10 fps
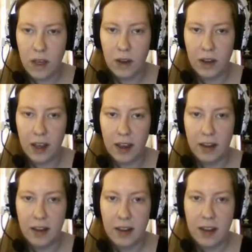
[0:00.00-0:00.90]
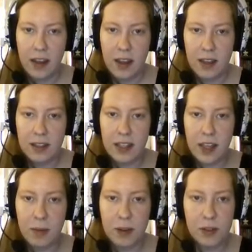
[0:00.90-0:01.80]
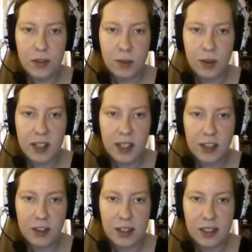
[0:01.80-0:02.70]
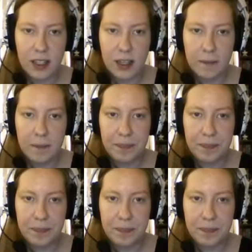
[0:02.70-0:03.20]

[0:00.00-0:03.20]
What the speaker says: Okay, it's now produced 1 electricity.